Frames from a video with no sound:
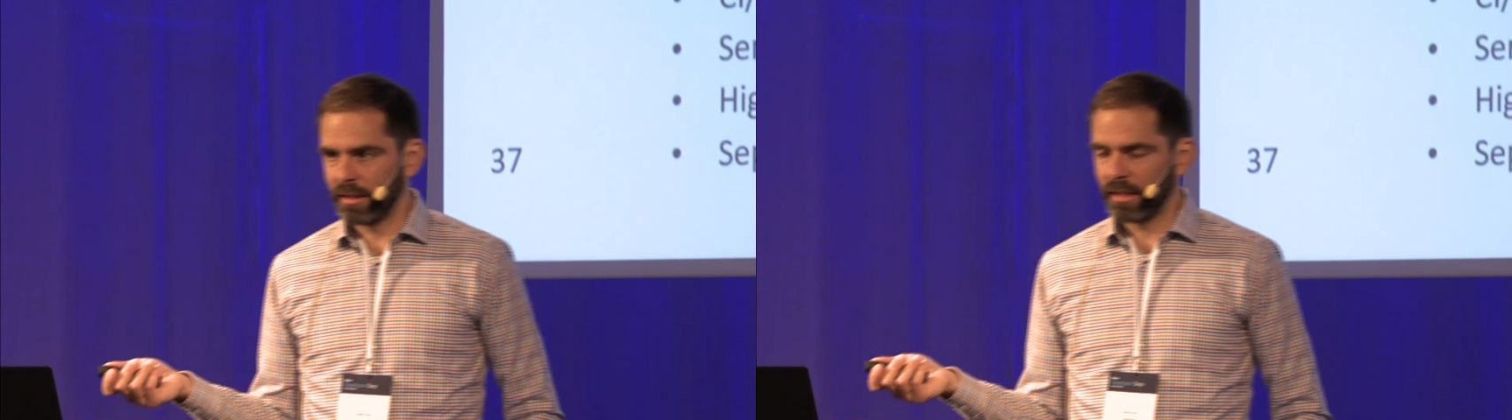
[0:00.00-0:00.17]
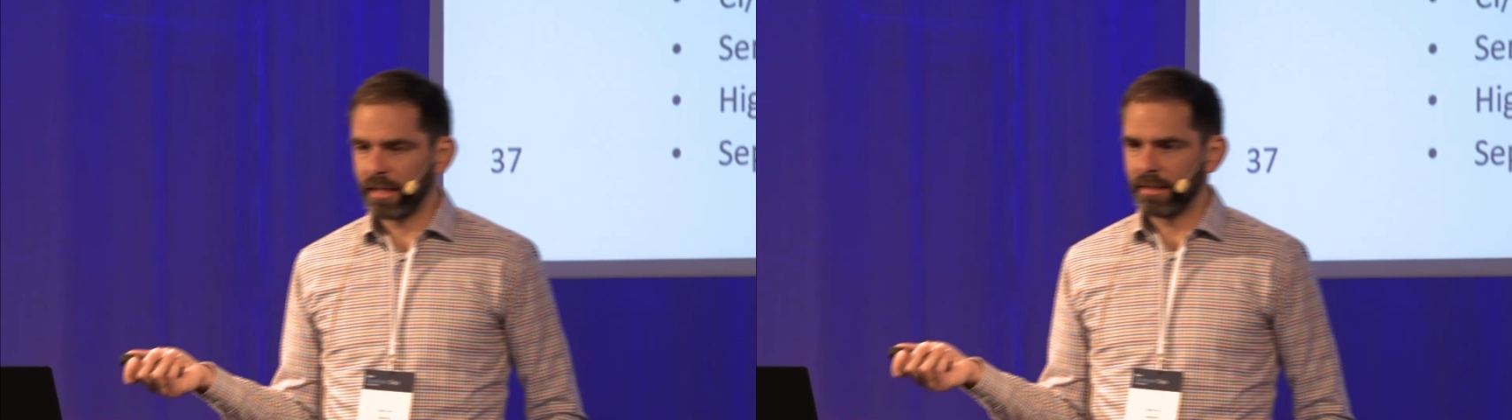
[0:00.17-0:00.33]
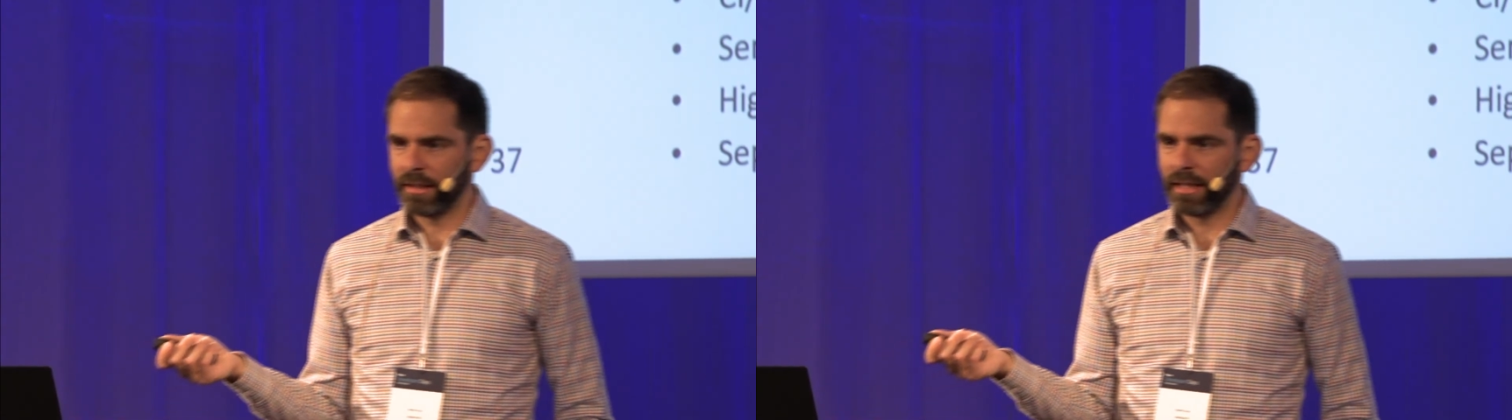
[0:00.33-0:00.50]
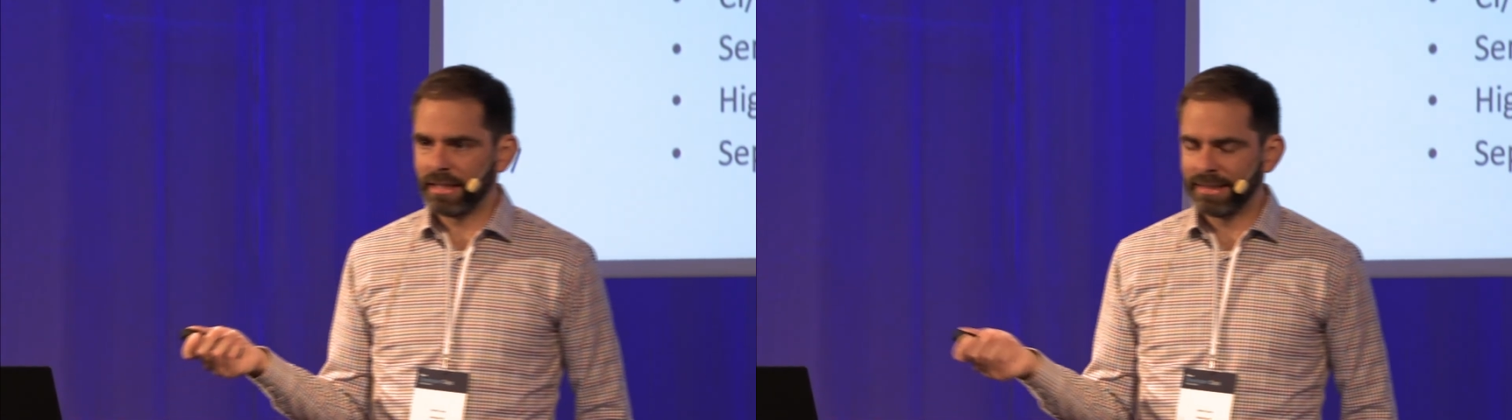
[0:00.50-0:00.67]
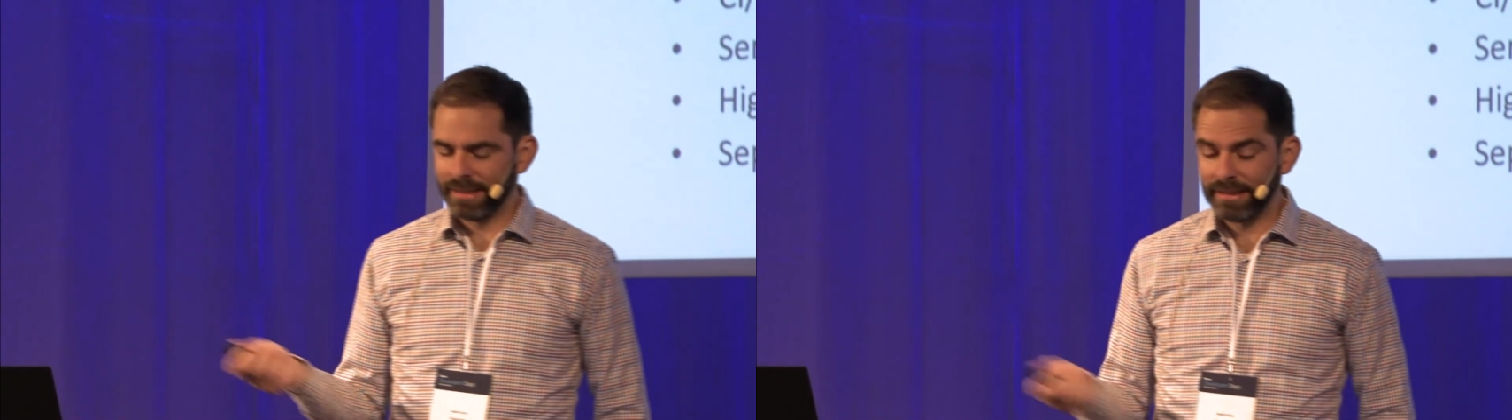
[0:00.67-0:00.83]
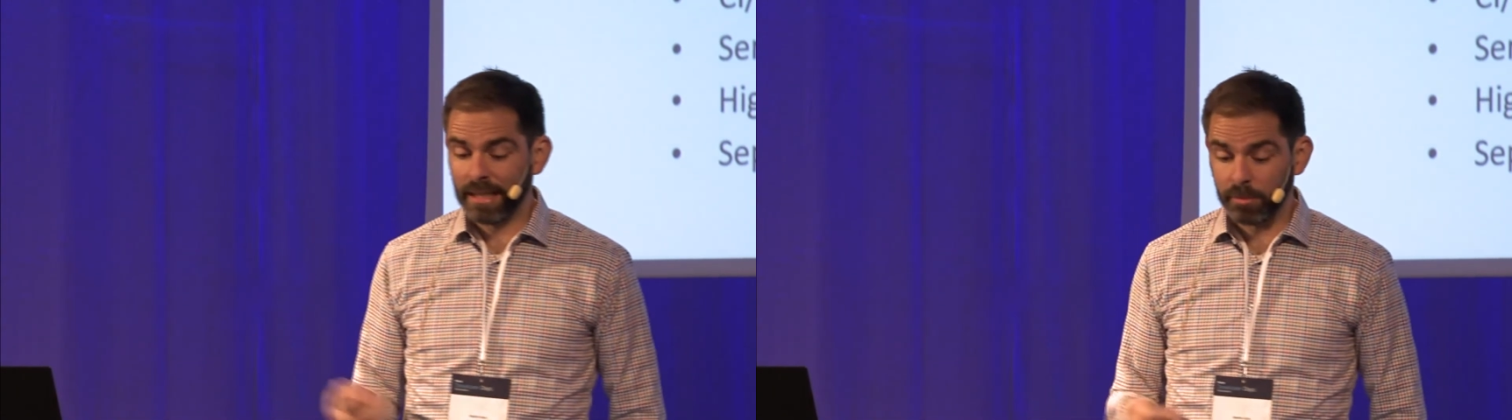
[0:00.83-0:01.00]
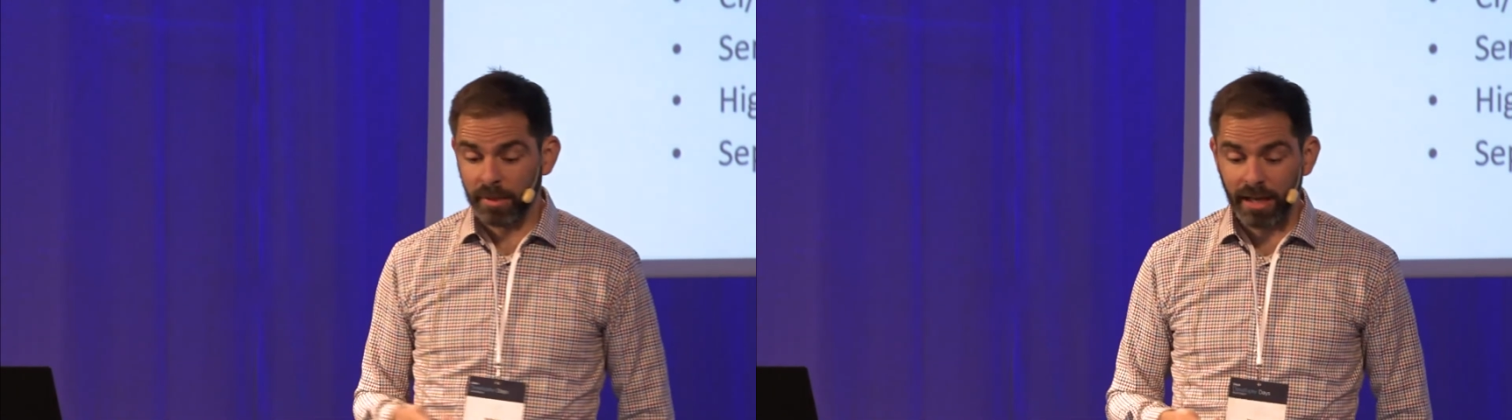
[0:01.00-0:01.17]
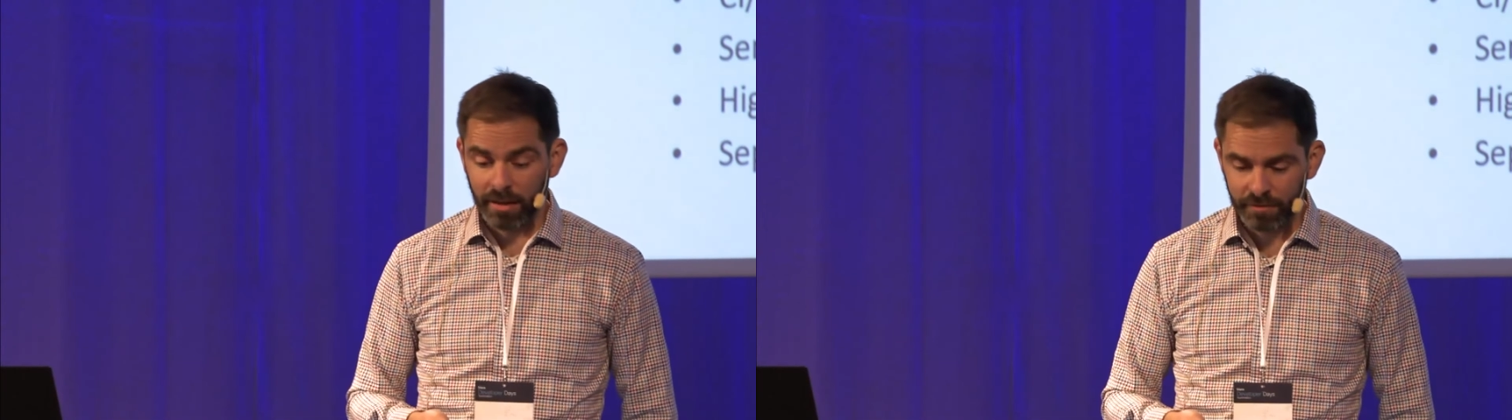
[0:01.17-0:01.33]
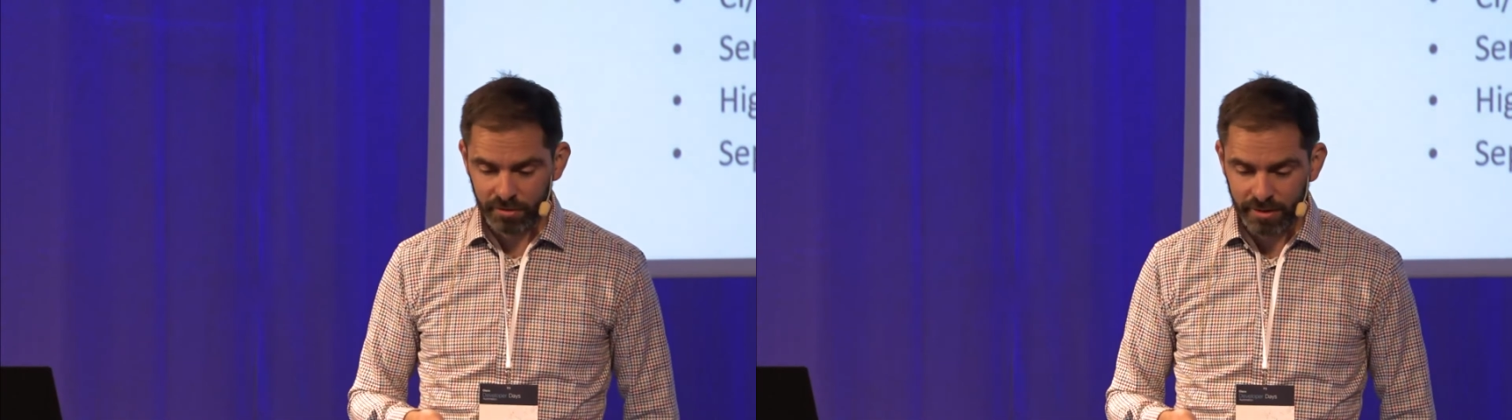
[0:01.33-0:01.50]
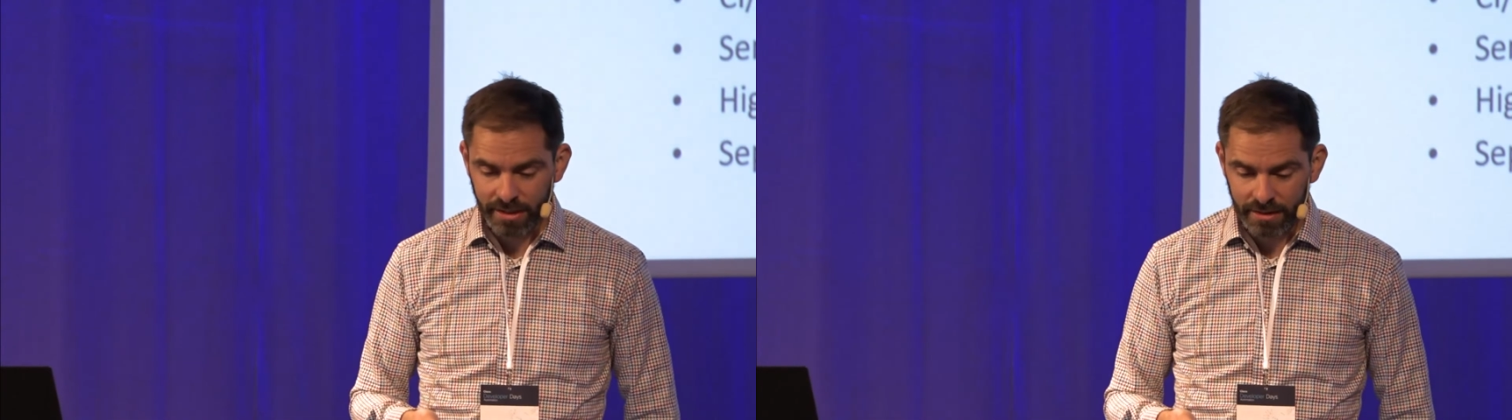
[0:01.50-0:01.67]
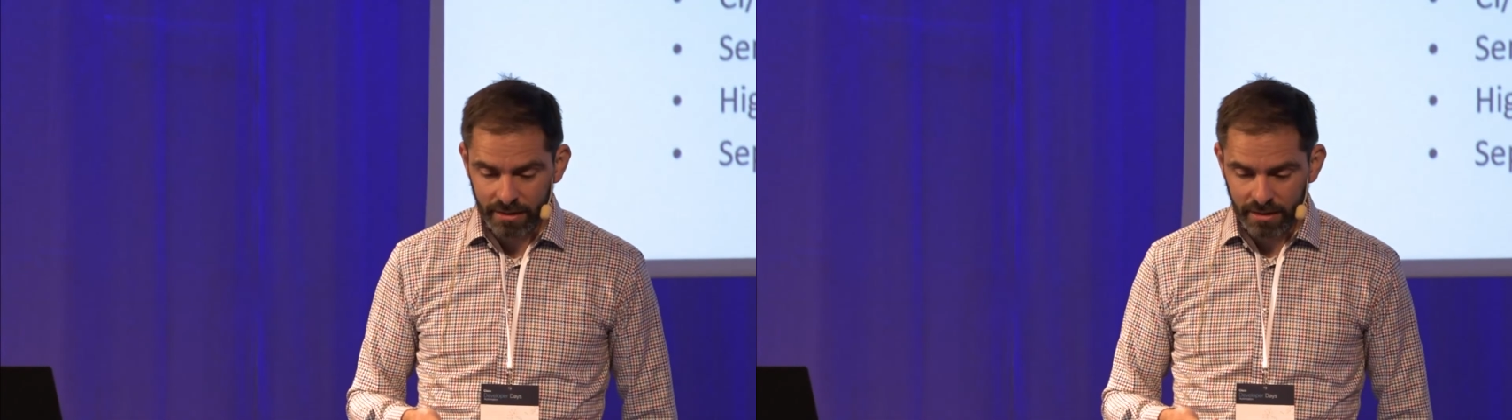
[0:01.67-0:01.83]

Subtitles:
and IT that we have today.